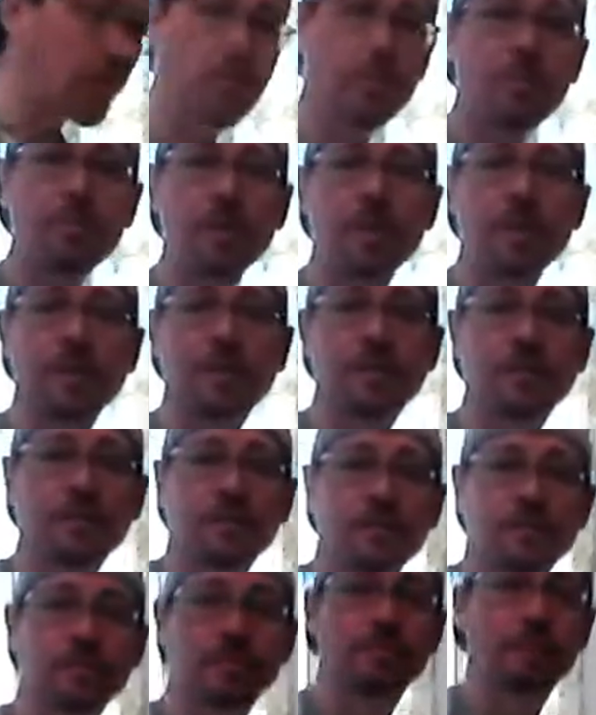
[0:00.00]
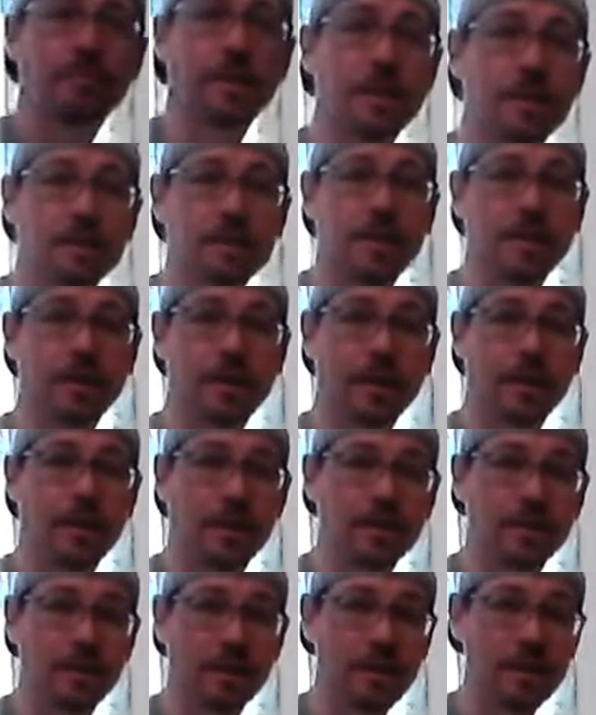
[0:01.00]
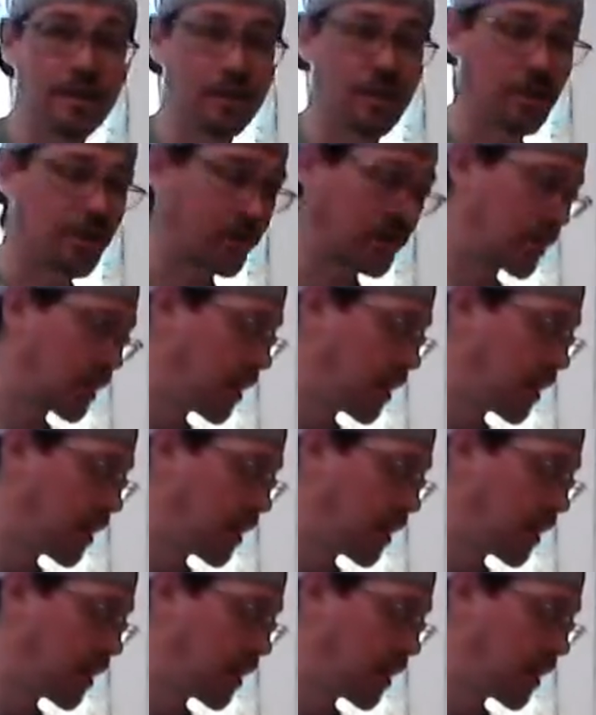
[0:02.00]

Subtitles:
for me, because I think it'll taste good.